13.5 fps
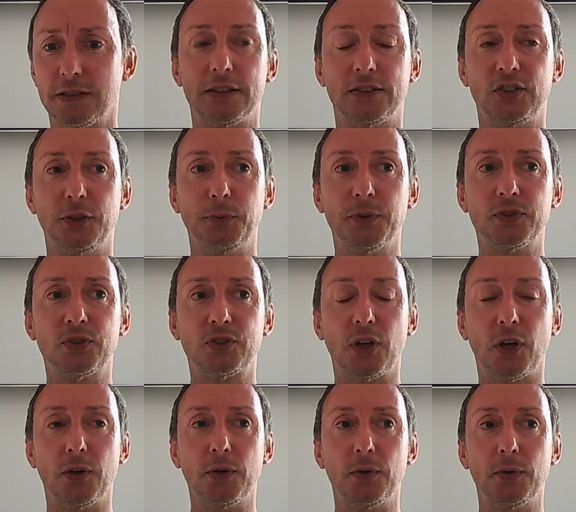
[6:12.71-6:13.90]
And she was
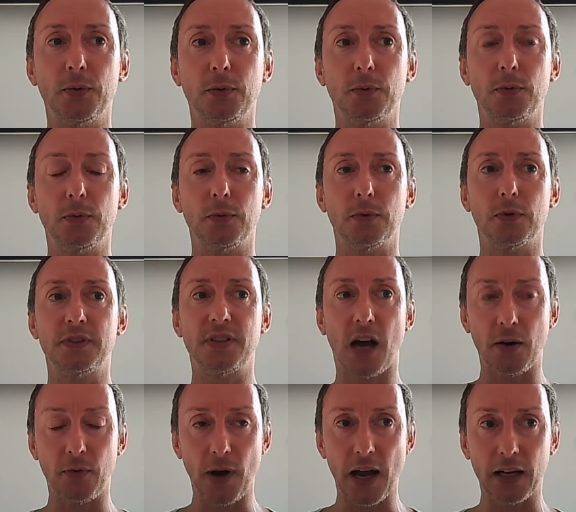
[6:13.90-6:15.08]
so
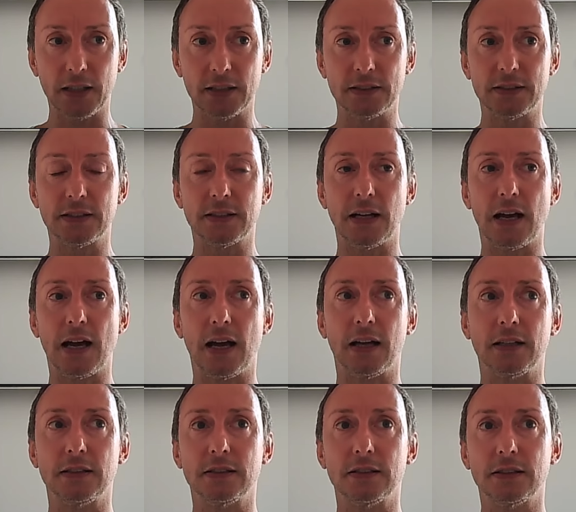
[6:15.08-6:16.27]
direct
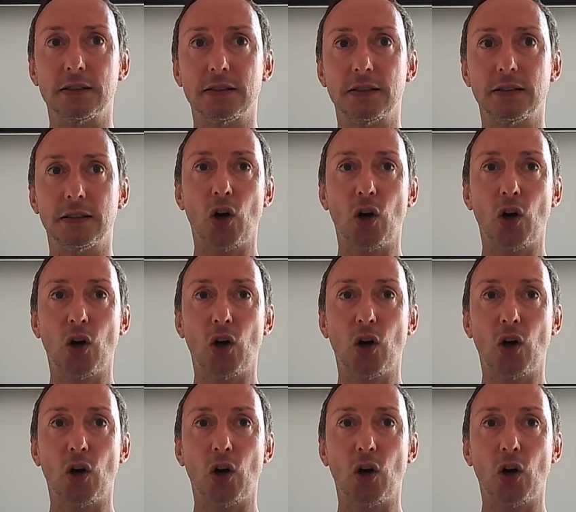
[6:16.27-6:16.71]
and